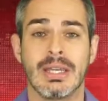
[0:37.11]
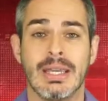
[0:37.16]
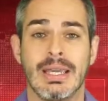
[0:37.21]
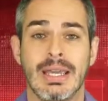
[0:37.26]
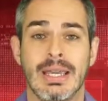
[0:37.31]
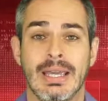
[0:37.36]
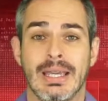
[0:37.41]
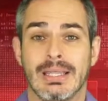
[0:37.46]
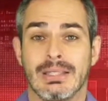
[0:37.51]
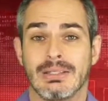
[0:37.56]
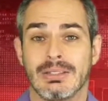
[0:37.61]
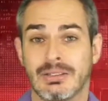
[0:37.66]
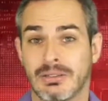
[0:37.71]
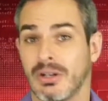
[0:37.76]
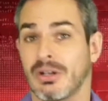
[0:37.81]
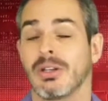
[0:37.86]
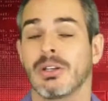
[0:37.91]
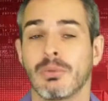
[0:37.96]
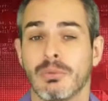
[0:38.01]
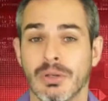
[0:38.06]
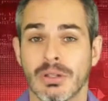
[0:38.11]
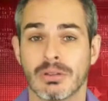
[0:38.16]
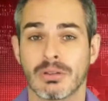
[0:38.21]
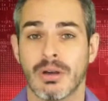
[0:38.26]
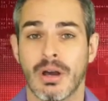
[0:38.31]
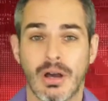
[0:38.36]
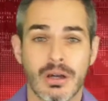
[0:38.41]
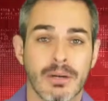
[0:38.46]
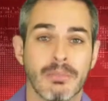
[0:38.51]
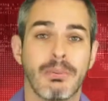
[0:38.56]
And starting with
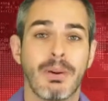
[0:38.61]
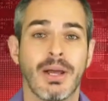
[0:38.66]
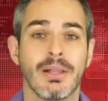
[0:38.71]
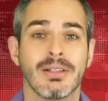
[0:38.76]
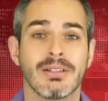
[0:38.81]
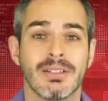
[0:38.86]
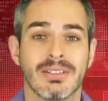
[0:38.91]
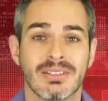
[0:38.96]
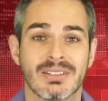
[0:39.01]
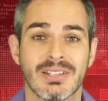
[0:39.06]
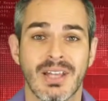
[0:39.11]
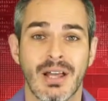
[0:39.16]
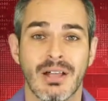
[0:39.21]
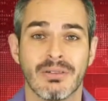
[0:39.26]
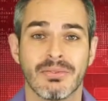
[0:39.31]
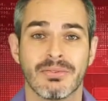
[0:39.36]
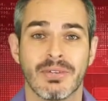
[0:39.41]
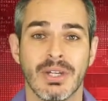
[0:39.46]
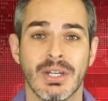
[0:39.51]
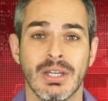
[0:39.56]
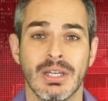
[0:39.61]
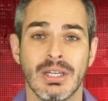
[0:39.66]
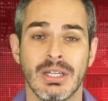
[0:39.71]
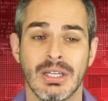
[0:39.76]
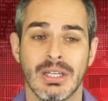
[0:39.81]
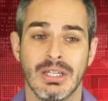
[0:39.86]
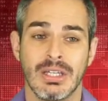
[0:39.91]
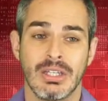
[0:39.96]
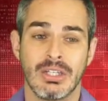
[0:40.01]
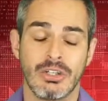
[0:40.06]
Autopilot itself,
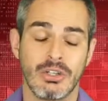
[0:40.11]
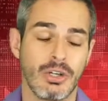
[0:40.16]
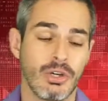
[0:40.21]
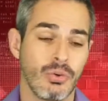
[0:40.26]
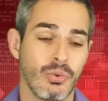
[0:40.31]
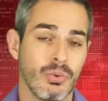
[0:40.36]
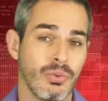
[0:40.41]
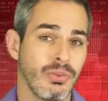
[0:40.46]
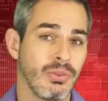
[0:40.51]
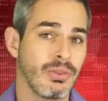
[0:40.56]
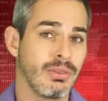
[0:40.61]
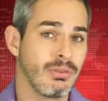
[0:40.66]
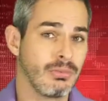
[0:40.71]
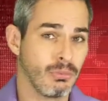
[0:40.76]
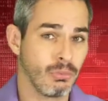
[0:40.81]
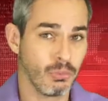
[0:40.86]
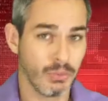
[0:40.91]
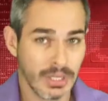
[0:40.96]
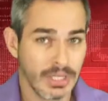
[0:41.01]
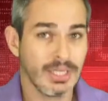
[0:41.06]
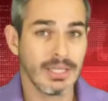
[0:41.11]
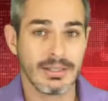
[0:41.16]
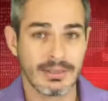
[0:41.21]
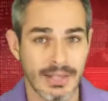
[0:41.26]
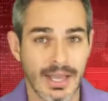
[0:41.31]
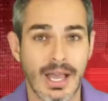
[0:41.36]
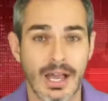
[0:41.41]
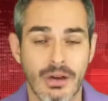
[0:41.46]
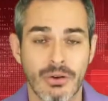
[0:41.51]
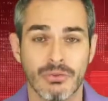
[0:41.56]
you know, we
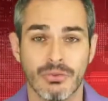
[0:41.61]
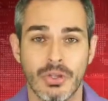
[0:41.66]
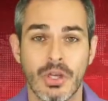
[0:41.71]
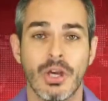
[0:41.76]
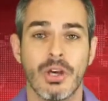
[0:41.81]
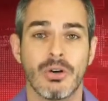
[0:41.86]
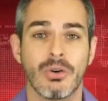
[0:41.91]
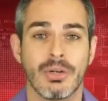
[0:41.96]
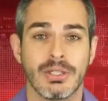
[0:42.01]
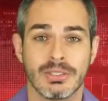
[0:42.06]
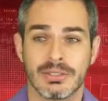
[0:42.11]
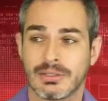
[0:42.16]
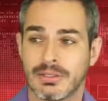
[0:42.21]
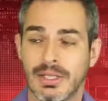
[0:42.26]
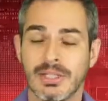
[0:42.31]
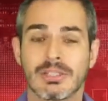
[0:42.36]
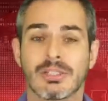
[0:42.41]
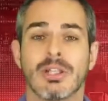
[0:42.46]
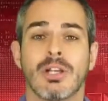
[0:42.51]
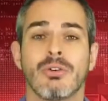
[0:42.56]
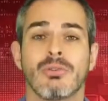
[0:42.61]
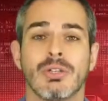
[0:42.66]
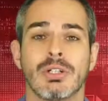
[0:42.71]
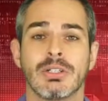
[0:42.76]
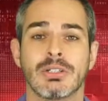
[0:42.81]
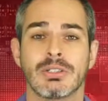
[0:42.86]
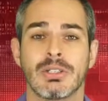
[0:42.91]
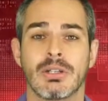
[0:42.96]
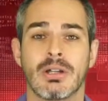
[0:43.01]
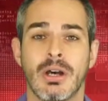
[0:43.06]
now know as Tesla
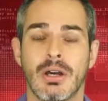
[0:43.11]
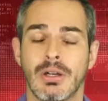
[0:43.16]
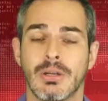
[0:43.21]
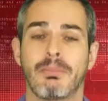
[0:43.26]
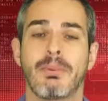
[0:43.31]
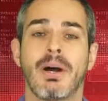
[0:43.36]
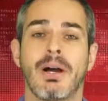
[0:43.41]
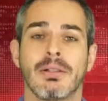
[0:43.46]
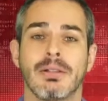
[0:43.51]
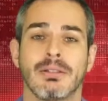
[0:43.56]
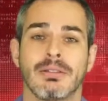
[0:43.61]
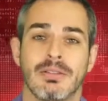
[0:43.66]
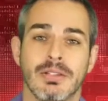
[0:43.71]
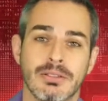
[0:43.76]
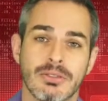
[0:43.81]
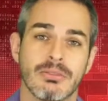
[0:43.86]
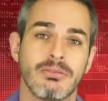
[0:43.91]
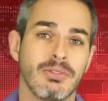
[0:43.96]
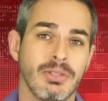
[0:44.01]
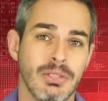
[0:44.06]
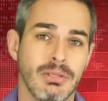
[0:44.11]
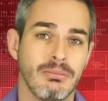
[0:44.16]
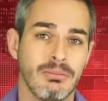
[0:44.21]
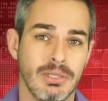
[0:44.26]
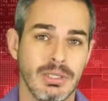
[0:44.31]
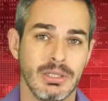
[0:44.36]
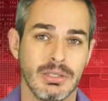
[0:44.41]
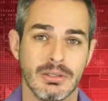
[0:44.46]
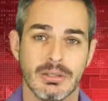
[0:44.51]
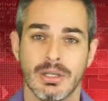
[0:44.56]
owners that autopilot doesn't really
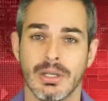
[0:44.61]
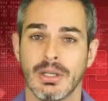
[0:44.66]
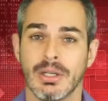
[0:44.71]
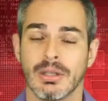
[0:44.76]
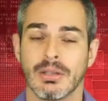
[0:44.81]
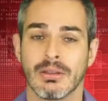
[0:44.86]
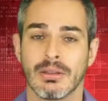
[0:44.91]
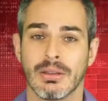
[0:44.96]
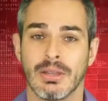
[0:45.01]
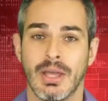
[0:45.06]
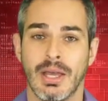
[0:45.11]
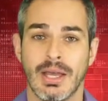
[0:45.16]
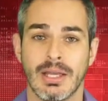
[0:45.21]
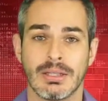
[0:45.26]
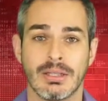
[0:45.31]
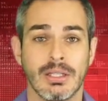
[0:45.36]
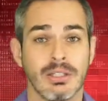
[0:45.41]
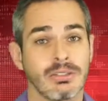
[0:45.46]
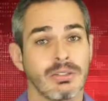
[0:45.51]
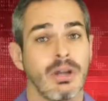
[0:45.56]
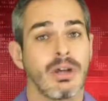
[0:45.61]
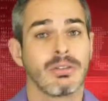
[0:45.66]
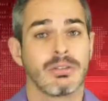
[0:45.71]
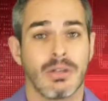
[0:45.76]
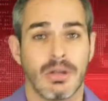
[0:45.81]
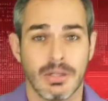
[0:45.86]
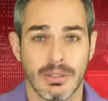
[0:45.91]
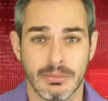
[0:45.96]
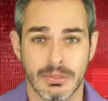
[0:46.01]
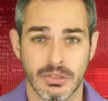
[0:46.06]
mean that it's
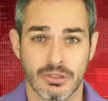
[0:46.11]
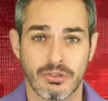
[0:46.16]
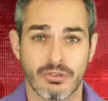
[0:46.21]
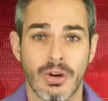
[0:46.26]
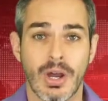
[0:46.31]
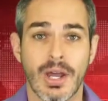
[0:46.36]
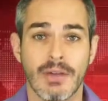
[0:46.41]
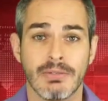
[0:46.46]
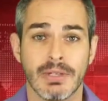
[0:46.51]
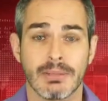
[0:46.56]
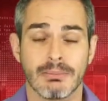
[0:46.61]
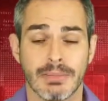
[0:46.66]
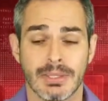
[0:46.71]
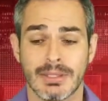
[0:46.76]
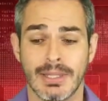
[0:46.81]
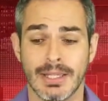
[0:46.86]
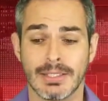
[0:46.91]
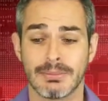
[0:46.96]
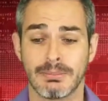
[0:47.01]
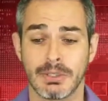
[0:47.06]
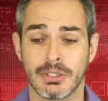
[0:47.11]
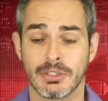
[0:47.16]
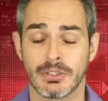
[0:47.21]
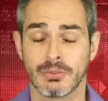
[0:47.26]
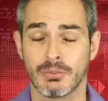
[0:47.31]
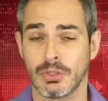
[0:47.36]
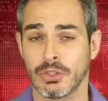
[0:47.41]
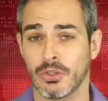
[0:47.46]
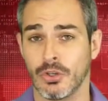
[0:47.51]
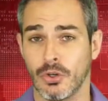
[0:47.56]
autonomous driving, but that's
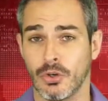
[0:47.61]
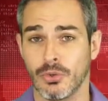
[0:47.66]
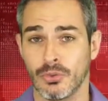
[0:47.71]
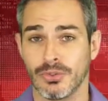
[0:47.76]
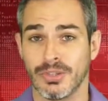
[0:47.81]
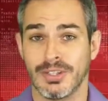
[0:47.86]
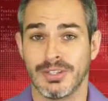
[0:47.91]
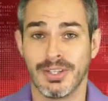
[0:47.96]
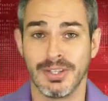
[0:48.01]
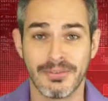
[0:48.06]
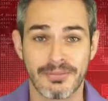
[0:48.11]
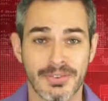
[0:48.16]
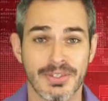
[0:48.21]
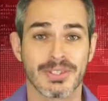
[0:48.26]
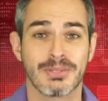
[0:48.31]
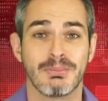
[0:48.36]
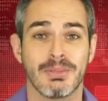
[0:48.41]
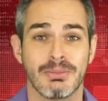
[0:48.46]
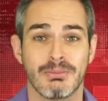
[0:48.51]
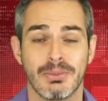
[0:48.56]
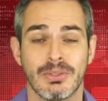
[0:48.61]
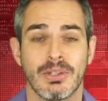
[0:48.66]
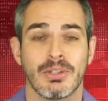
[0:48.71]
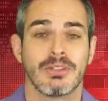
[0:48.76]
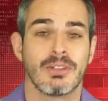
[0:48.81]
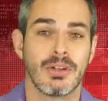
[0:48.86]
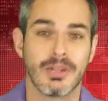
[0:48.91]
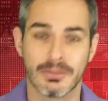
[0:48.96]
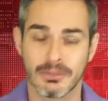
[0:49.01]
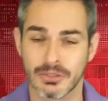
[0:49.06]
because we know the difference between
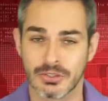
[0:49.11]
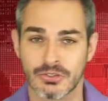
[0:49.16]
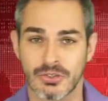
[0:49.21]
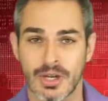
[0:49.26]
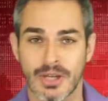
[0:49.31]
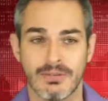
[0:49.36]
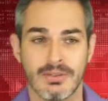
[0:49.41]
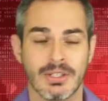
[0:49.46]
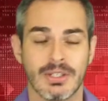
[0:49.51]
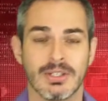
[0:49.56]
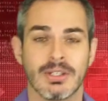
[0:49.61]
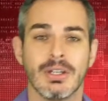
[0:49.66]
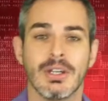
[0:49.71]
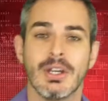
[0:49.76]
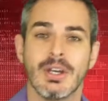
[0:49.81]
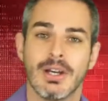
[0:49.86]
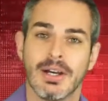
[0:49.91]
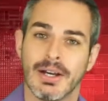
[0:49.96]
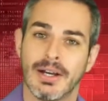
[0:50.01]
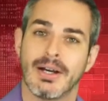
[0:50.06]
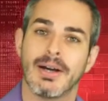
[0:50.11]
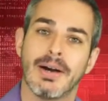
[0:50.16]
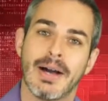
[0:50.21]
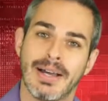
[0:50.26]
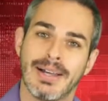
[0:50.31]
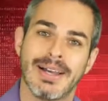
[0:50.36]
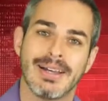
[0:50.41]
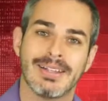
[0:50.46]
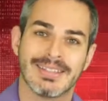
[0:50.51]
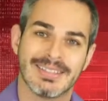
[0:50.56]
autonomous driving and
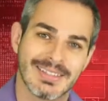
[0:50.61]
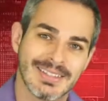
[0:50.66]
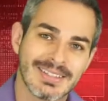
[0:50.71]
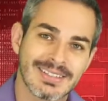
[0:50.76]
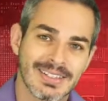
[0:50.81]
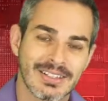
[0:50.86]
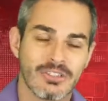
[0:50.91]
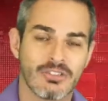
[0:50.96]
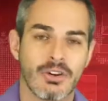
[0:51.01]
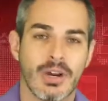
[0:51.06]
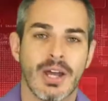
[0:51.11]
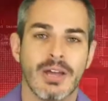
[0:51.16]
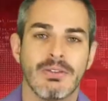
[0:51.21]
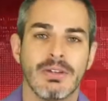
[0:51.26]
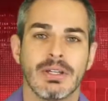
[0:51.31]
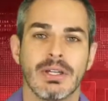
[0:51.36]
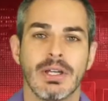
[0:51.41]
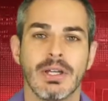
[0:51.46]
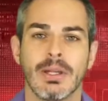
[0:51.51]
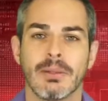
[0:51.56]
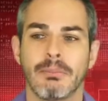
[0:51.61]
uh, assisted driving.